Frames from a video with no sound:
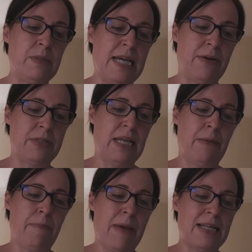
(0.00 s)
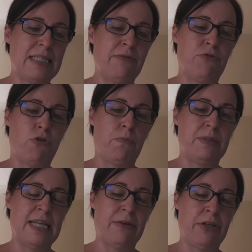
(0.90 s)
out in massive drops
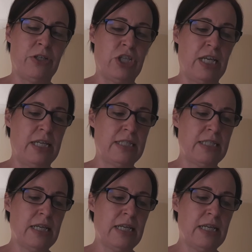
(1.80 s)
down her cheeks.